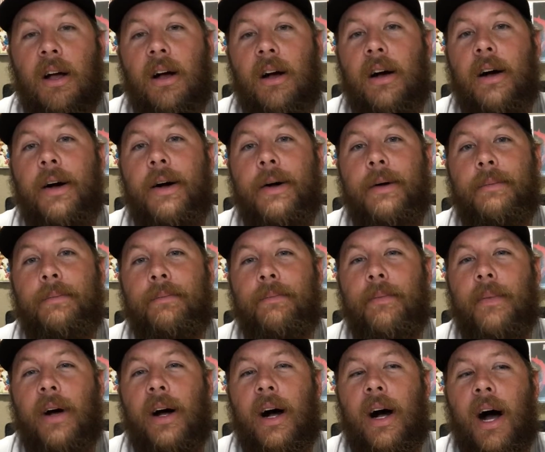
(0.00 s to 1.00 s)

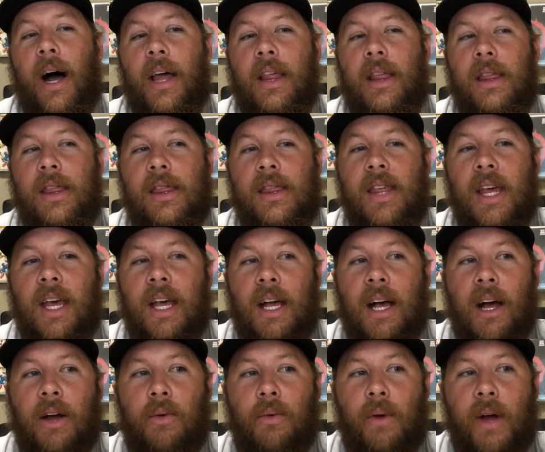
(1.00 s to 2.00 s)
I think
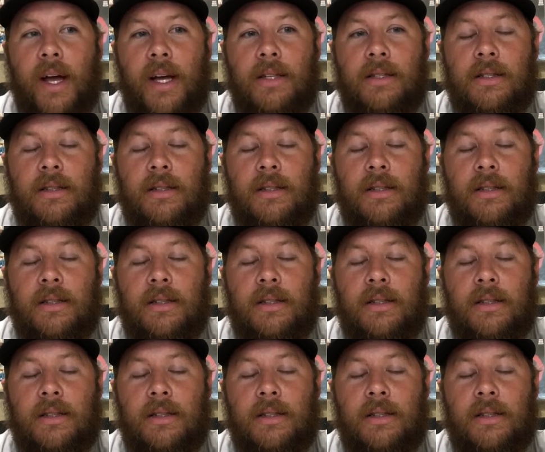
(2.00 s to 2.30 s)
I read